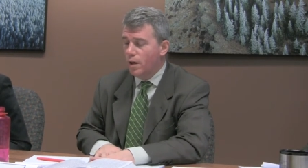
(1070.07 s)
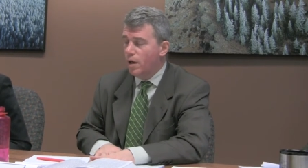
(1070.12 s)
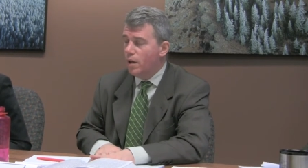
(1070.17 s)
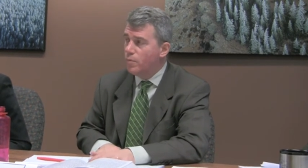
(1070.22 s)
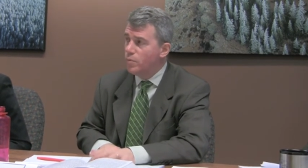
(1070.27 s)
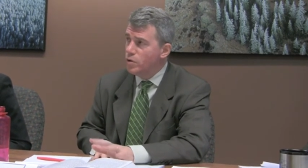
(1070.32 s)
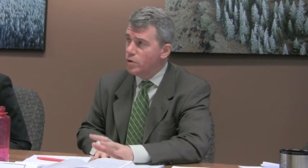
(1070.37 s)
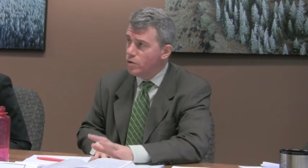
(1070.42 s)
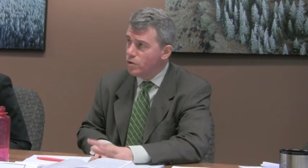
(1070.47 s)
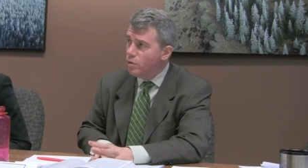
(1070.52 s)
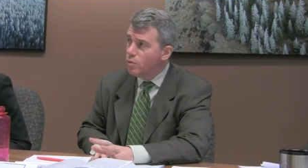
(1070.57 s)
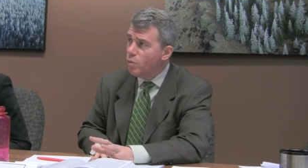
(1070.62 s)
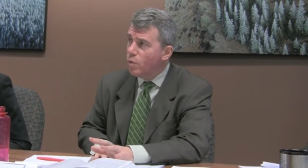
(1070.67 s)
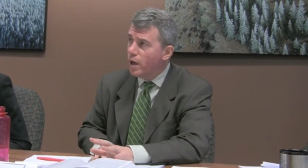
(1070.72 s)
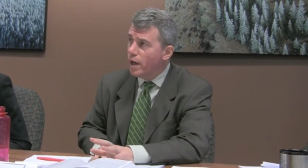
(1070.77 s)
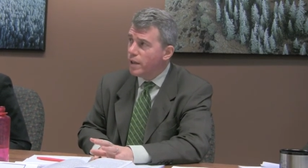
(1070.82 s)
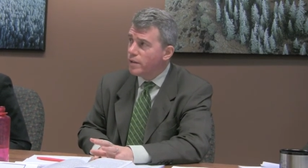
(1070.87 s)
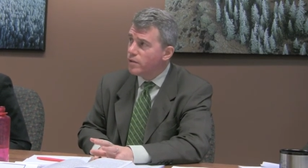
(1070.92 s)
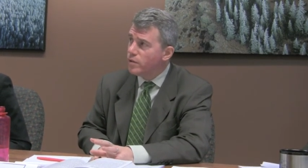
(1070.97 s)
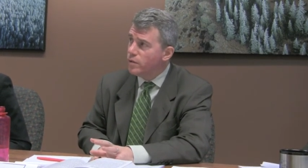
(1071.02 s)
Um, do you
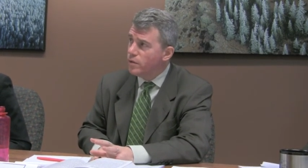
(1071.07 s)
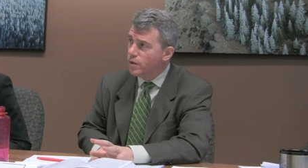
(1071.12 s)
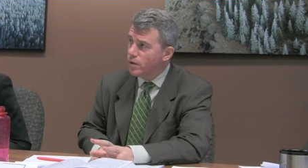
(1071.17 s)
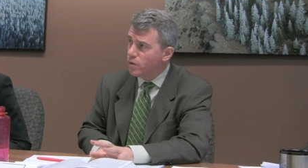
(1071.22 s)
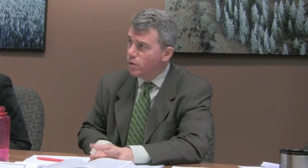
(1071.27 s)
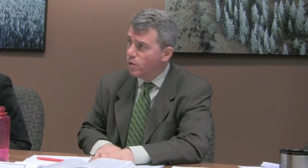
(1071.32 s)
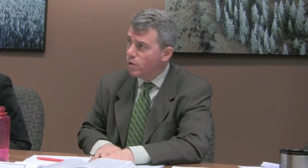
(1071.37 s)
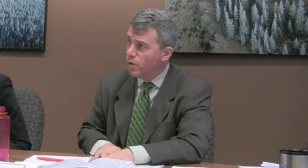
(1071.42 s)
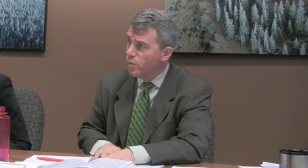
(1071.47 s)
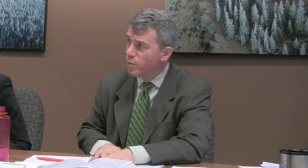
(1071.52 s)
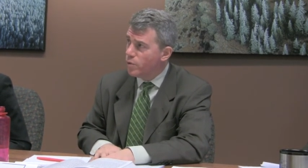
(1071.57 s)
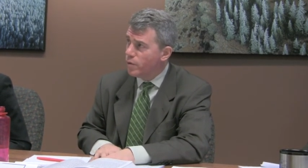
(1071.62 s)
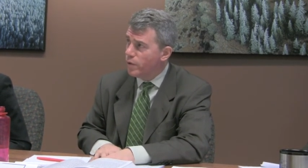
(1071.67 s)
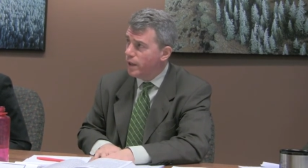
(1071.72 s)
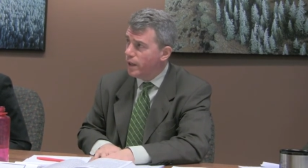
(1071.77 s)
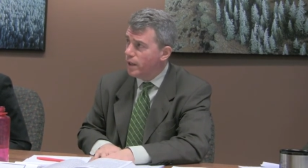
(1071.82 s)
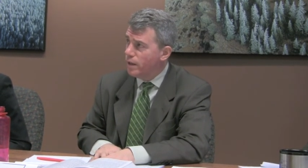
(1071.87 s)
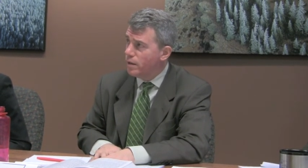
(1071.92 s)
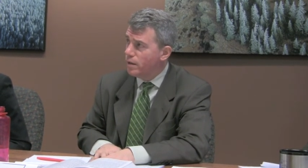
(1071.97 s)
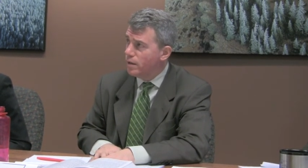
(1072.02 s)
want to
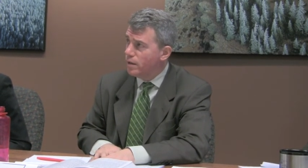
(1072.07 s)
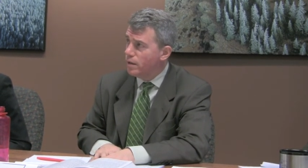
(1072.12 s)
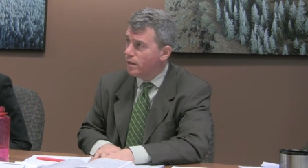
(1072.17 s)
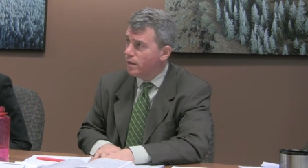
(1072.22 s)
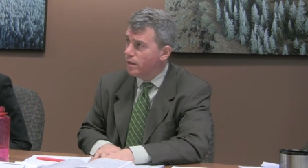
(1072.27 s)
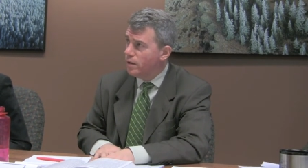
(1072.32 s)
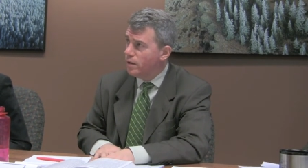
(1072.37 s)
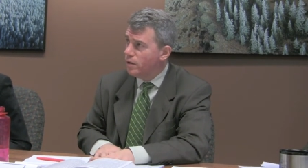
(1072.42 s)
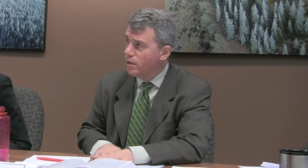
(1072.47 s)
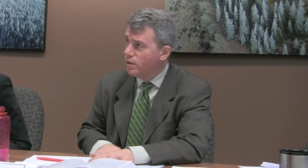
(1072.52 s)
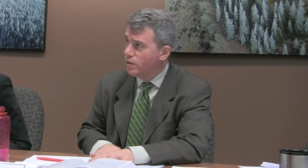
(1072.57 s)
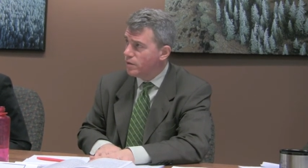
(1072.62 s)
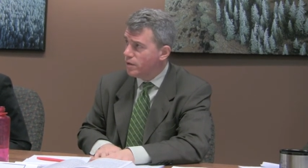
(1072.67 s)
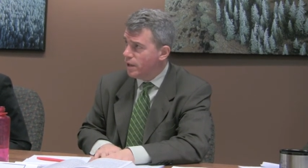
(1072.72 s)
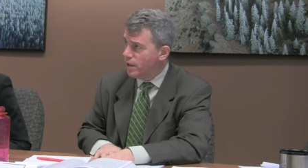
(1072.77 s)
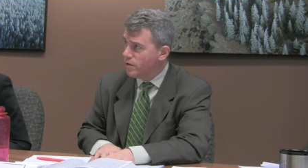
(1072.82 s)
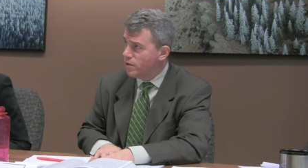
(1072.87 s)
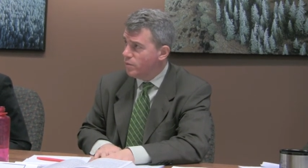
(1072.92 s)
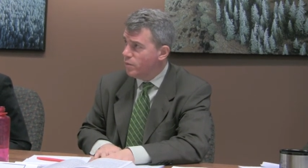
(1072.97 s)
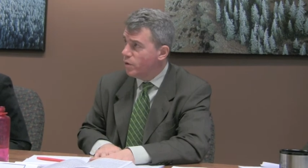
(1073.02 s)
incorporate your
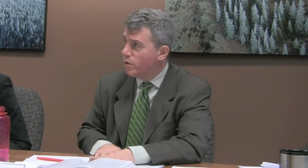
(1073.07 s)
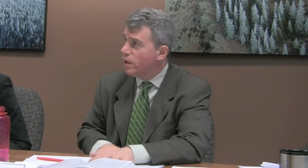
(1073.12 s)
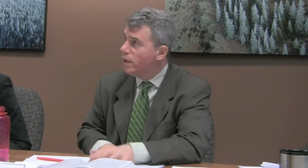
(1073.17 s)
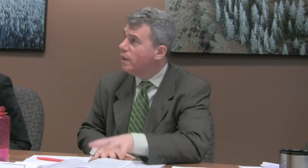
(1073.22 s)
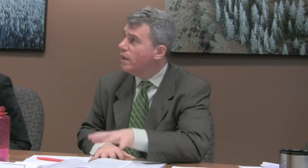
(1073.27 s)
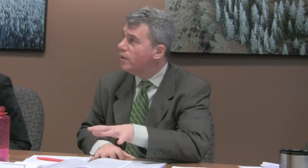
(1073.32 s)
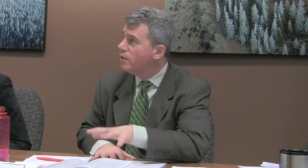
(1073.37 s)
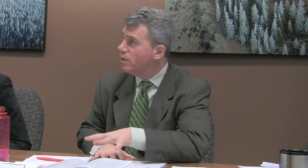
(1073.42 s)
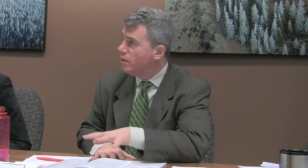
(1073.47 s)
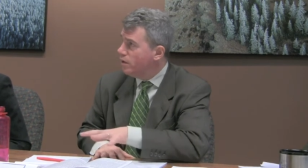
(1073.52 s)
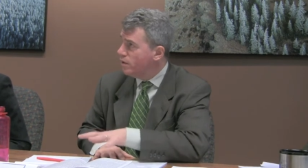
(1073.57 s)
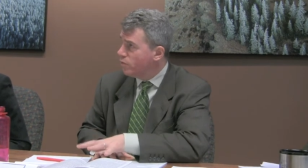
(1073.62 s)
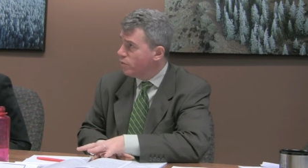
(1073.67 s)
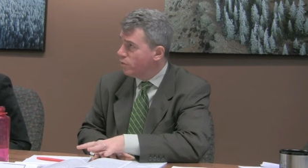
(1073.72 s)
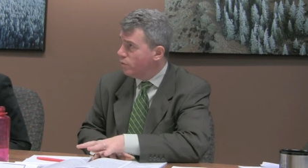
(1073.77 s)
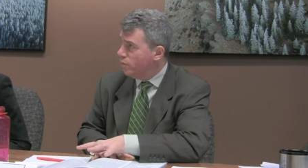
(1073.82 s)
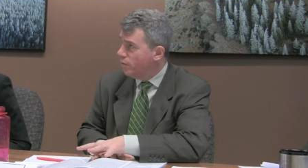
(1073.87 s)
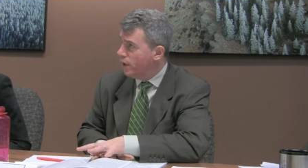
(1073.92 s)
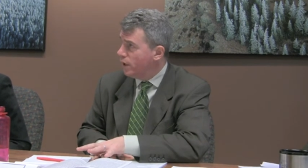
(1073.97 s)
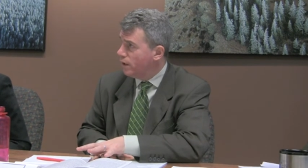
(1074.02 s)
testimony into this
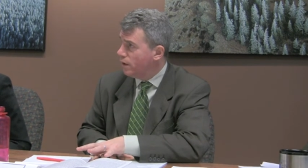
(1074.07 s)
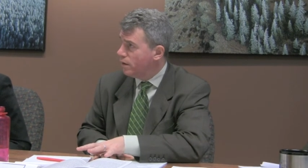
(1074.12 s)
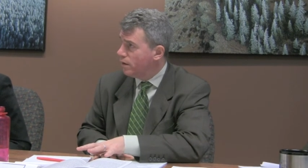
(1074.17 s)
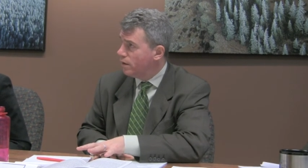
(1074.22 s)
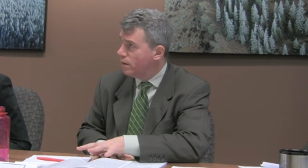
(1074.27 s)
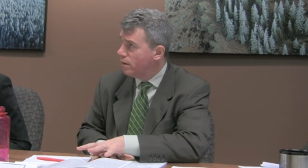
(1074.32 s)
rulemaking?